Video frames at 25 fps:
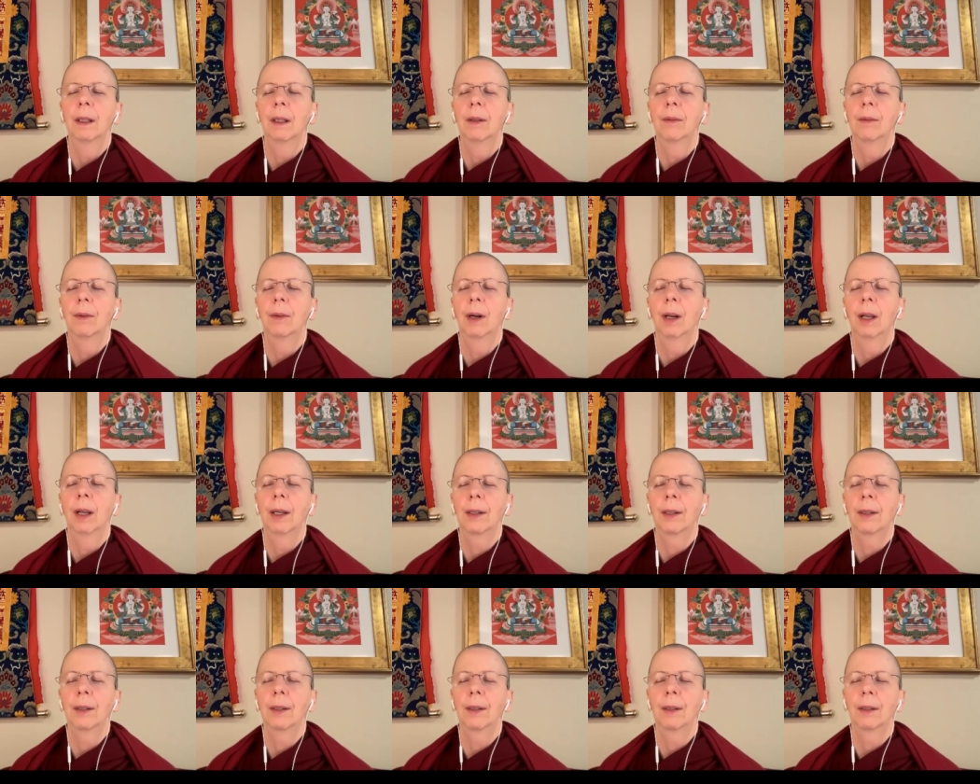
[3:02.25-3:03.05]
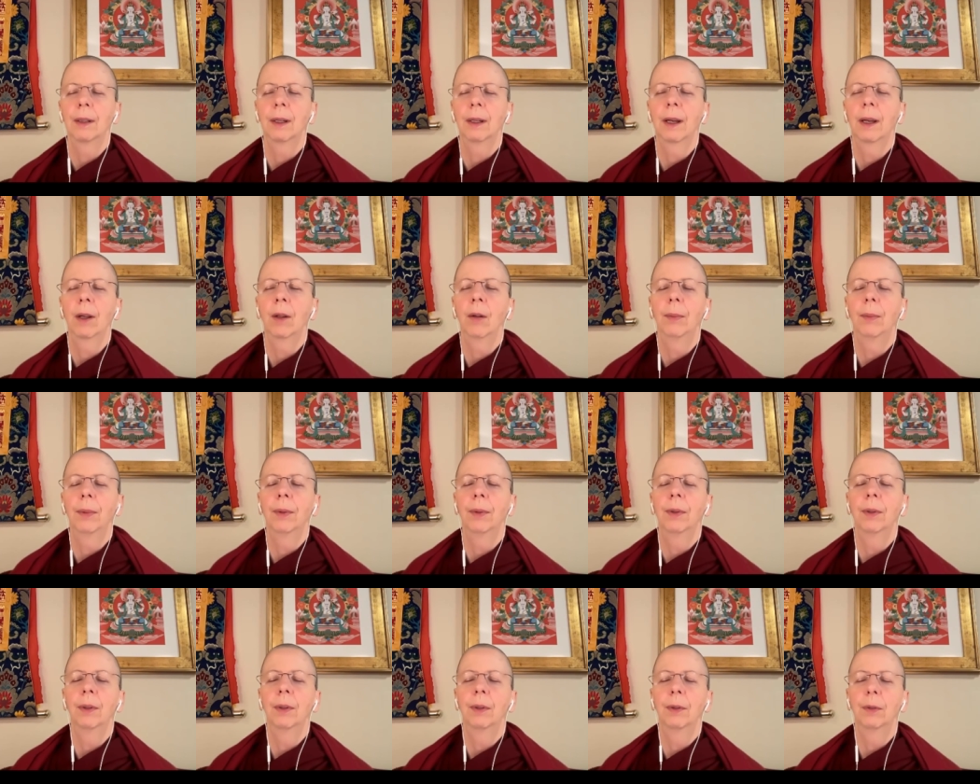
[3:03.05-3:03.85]
and relax the scalp,
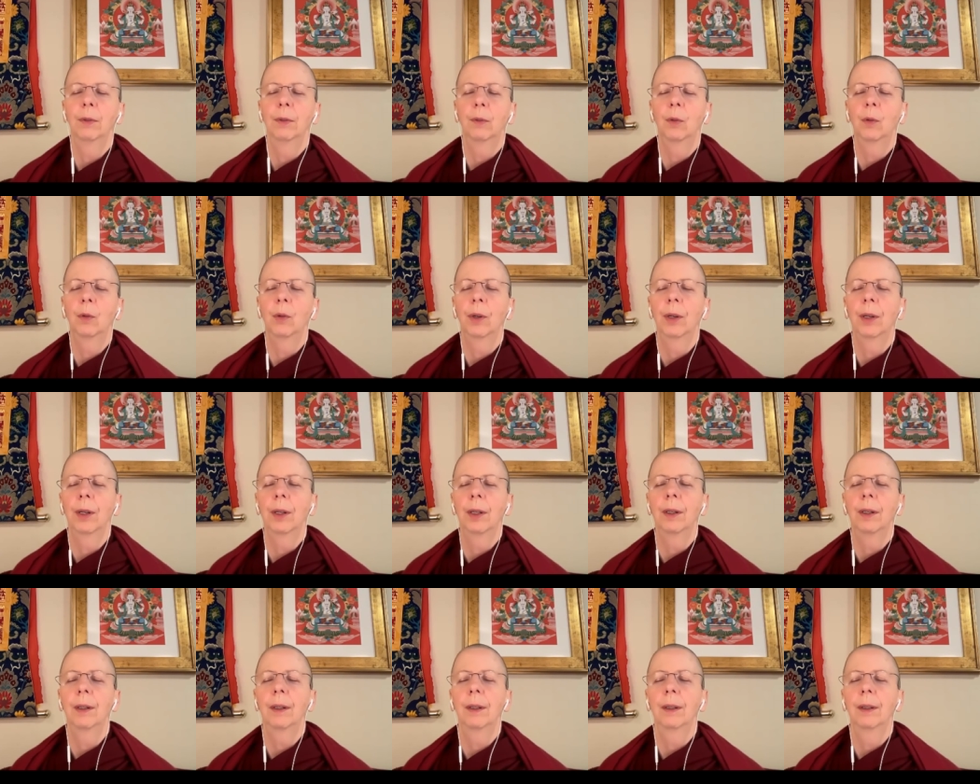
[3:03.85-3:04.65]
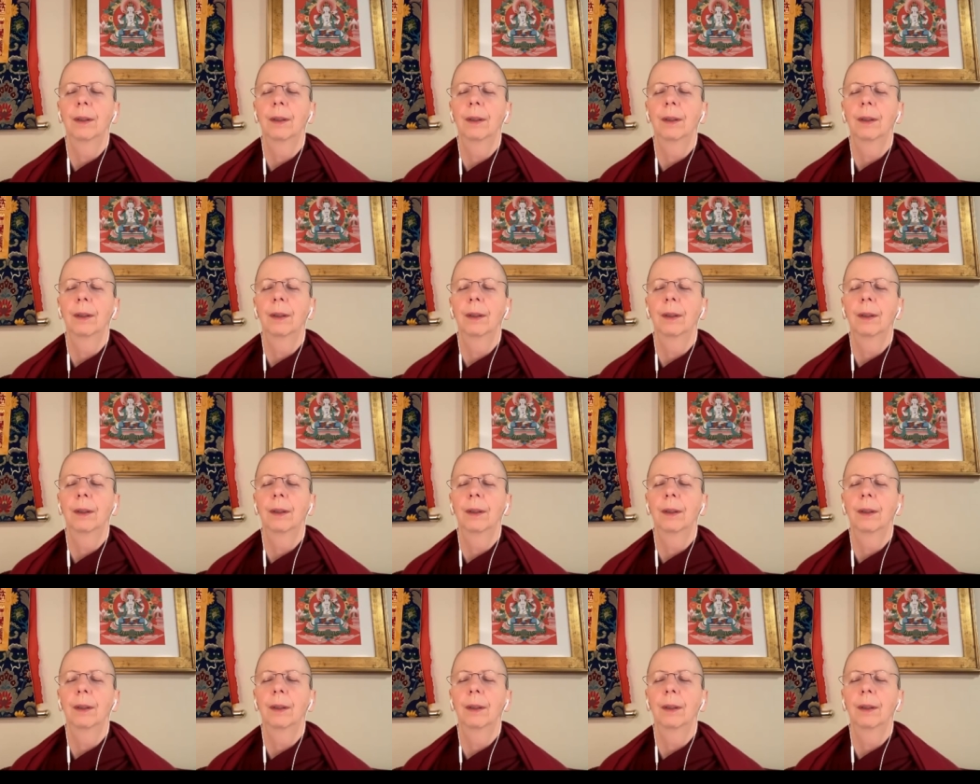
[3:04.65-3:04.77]
then the forehead,